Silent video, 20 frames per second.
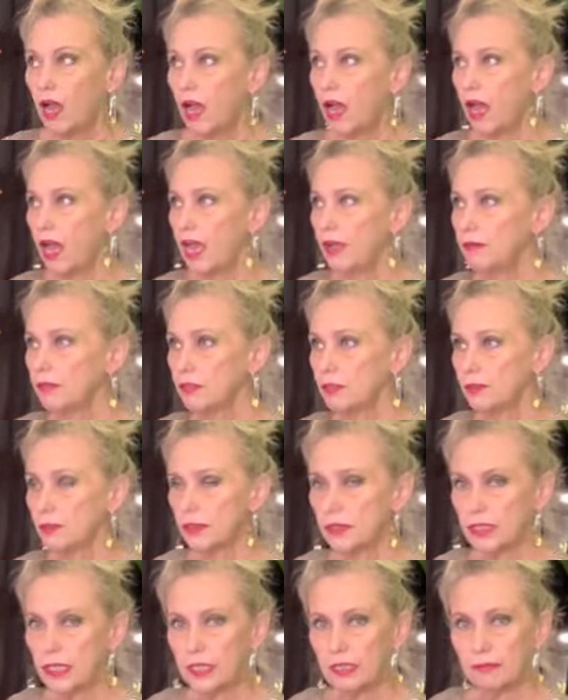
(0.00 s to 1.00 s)
I was
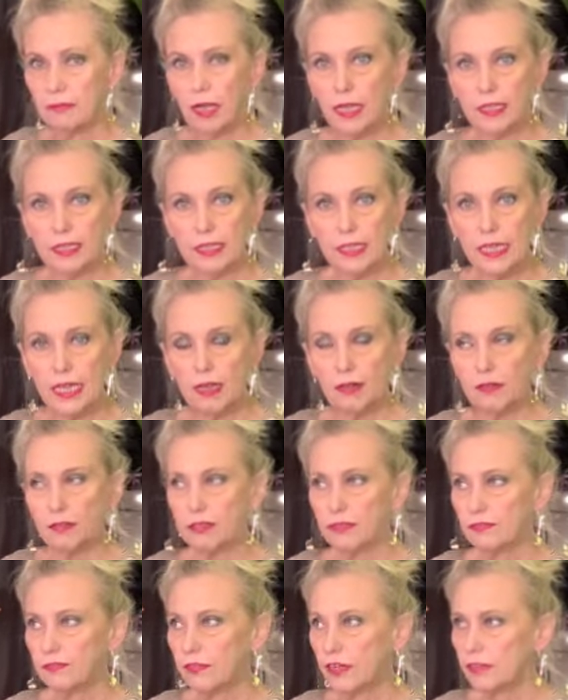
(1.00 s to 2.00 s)
working behind the counter
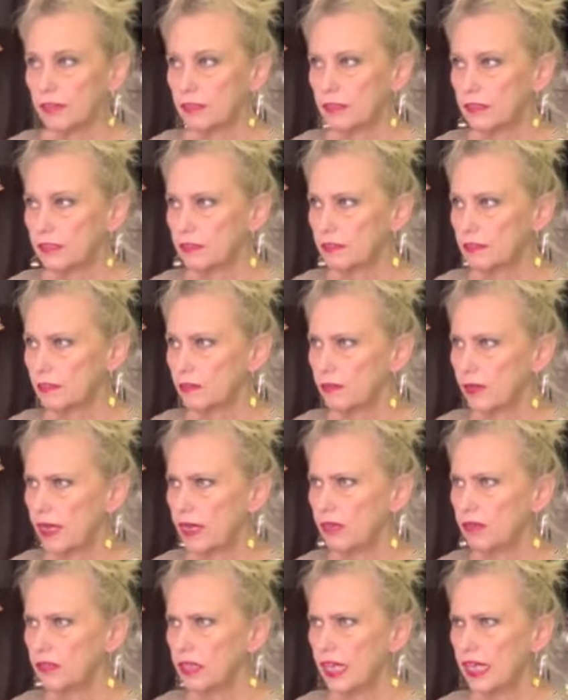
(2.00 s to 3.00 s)
in fragrances
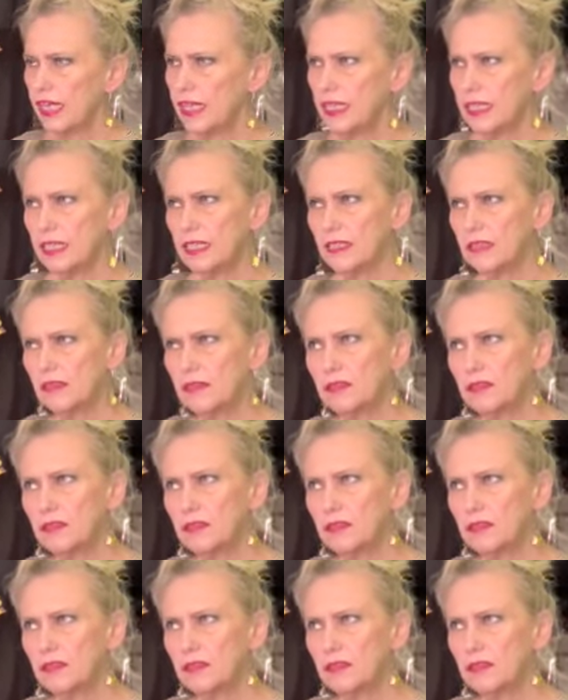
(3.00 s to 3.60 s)
around 88.